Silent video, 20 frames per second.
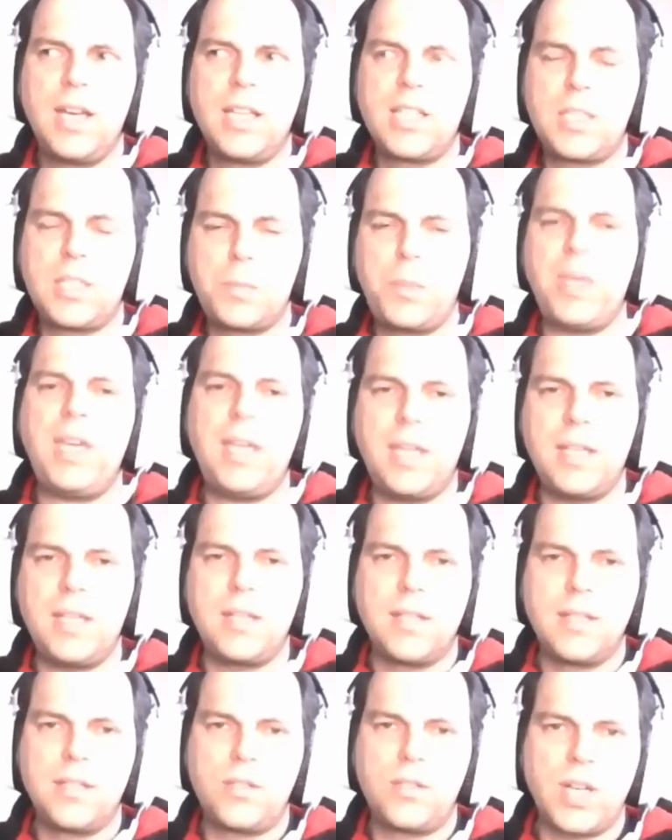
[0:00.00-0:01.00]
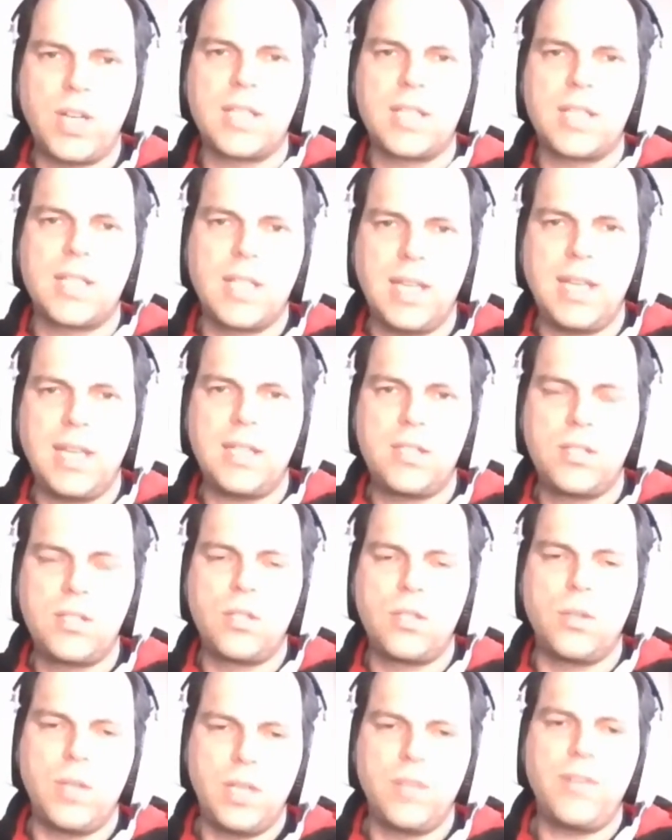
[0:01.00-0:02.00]
speed translates
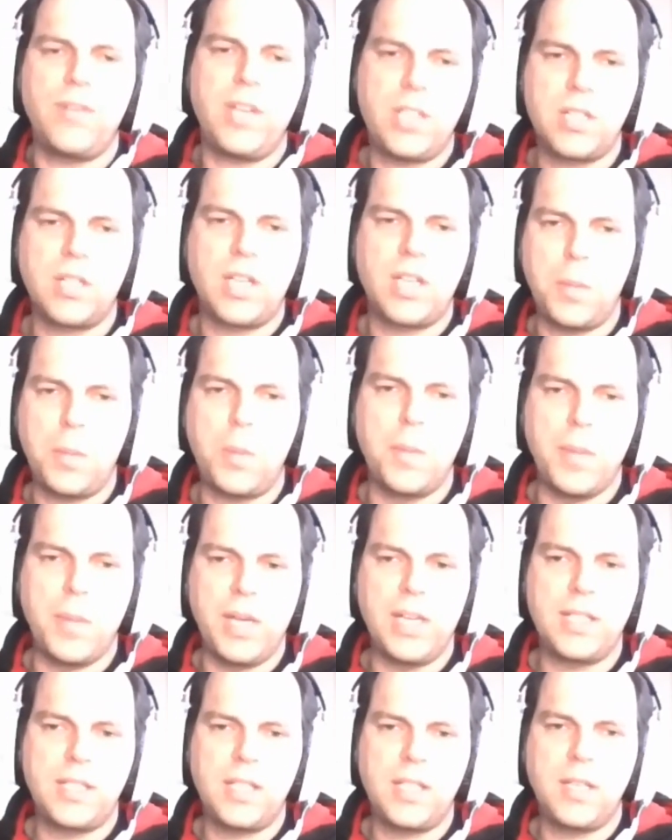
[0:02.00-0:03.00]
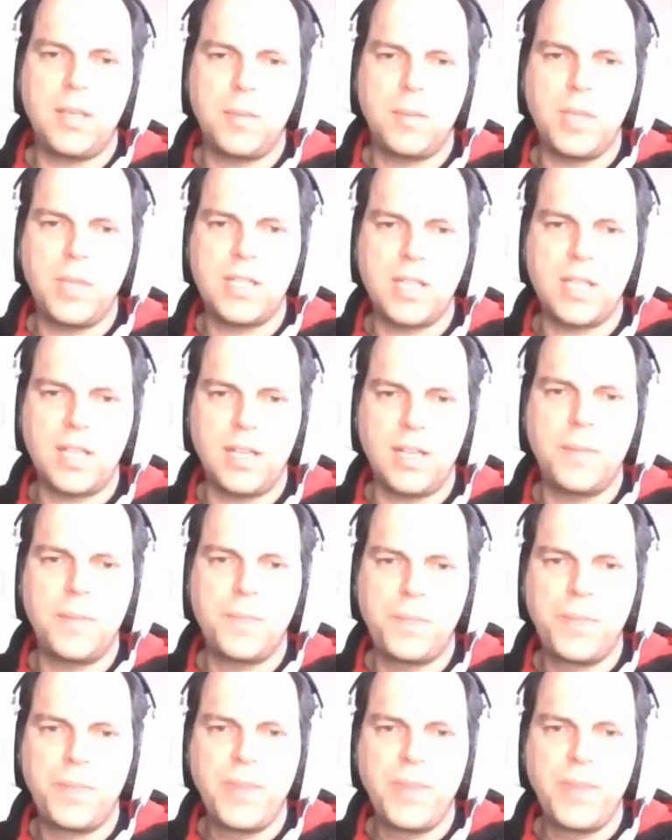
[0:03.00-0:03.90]
to innovation capability, basically.